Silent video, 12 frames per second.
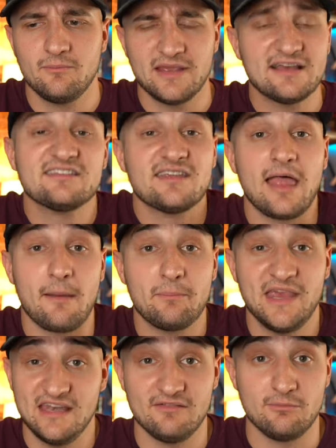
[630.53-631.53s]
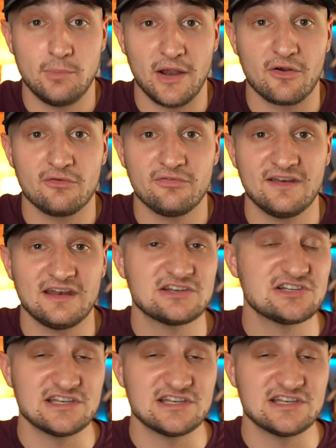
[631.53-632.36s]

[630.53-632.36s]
because of that peated barrel finish.